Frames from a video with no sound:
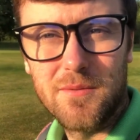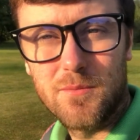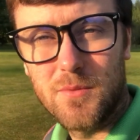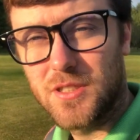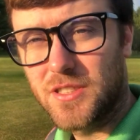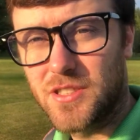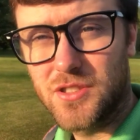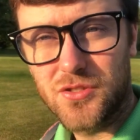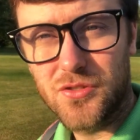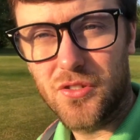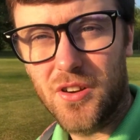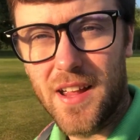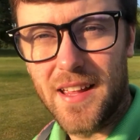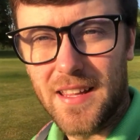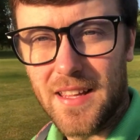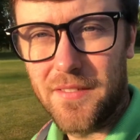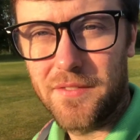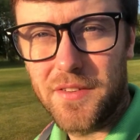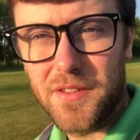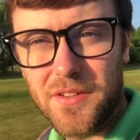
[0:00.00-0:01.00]
which is
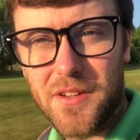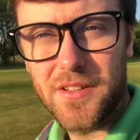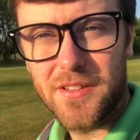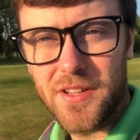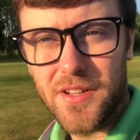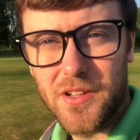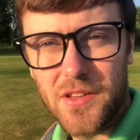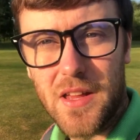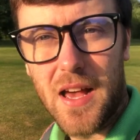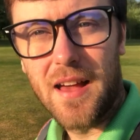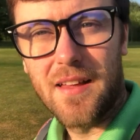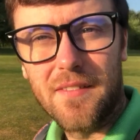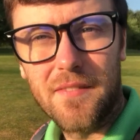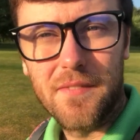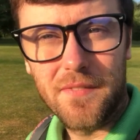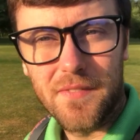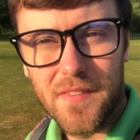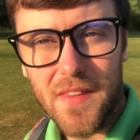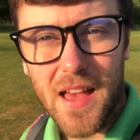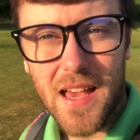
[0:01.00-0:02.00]
great. If you can do that,
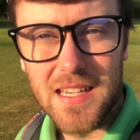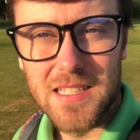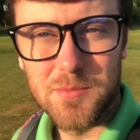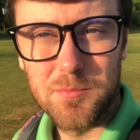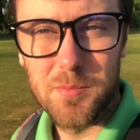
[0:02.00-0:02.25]
that is